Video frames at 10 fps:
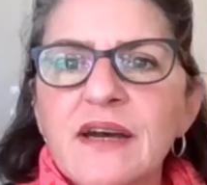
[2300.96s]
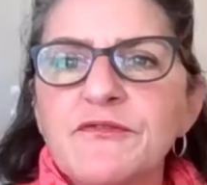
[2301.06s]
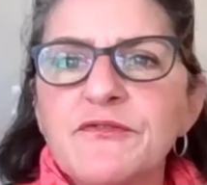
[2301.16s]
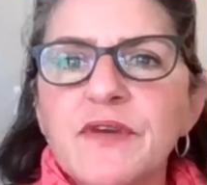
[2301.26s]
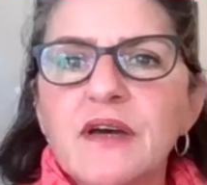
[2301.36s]

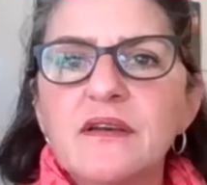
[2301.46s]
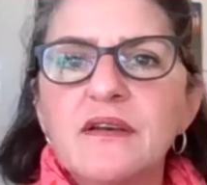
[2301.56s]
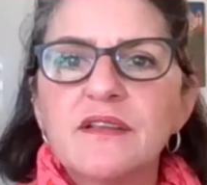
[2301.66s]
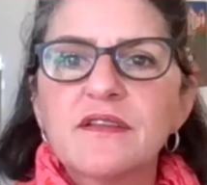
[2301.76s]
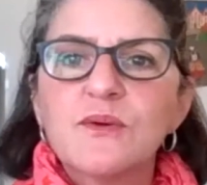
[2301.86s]
have
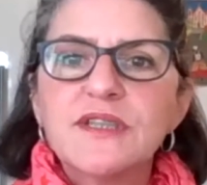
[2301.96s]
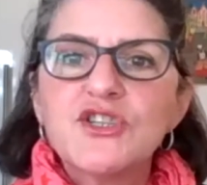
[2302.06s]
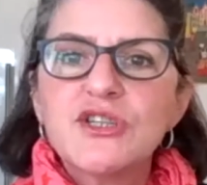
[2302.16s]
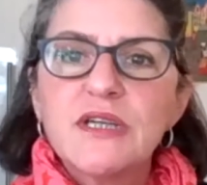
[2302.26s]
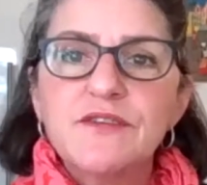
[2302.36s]
another
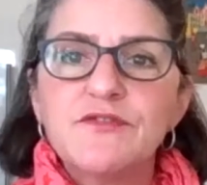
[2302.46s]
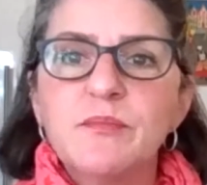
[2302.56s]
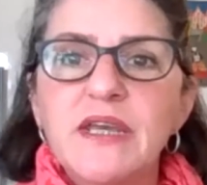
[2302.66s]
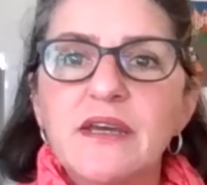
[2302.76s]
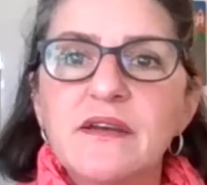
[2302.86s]
question here
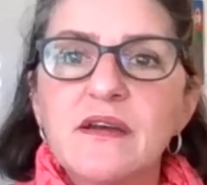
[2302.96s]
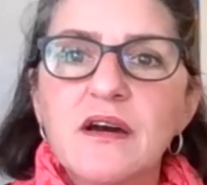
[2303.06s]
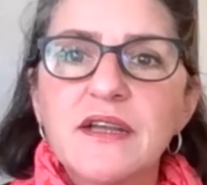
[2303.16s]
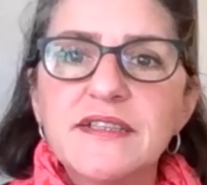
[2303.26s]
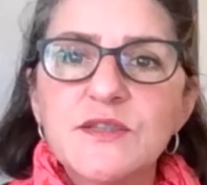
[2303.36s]
from Ian
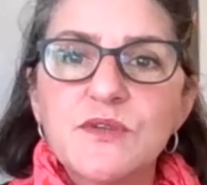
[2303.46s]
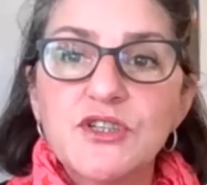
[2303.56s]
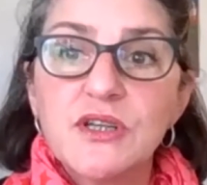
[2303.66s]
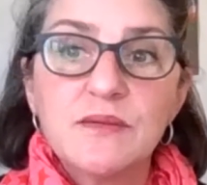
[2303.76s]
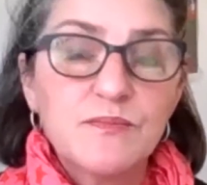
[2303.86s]
Hines,
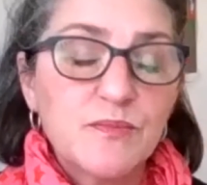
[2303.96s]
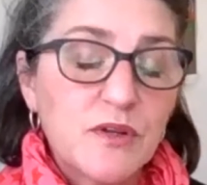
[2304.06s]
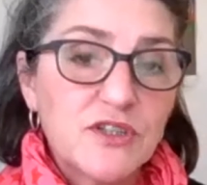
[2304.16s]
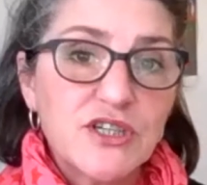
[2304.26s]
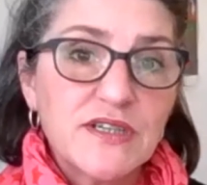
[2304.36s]
which I
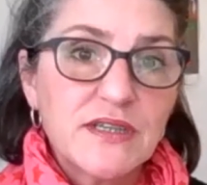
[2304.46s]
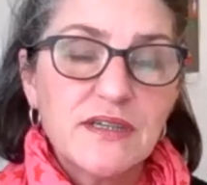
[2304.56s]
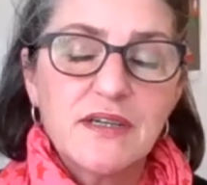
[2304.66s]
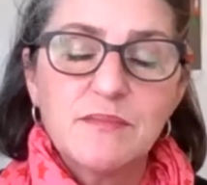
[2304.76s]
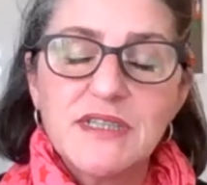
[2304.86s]
apologise,
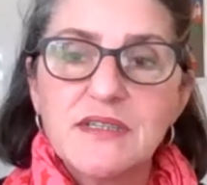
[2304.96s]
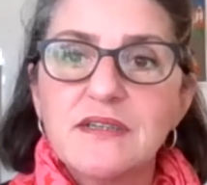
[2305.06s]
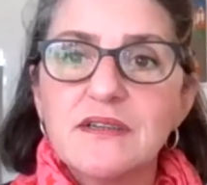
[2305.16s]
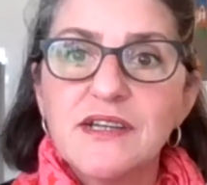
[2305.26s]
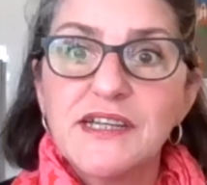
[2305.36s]
Ian, I missed
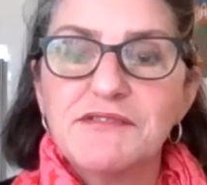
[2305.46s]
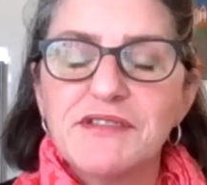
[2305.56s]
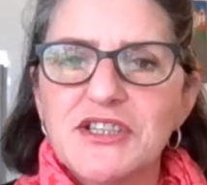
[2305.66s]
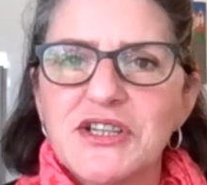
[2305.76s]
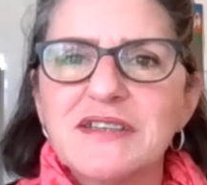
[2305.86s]
it earlier
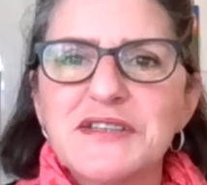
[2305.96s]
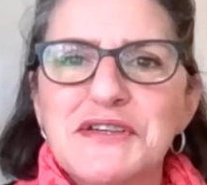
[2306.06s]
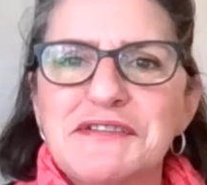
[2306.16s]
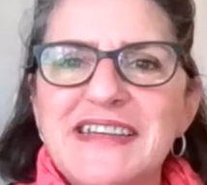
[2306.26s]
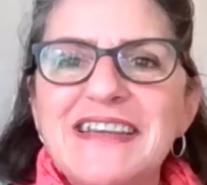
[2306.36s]
in the chat,
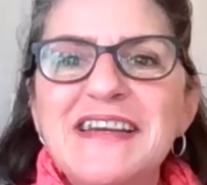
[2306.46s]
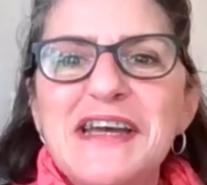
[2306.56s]
sorry.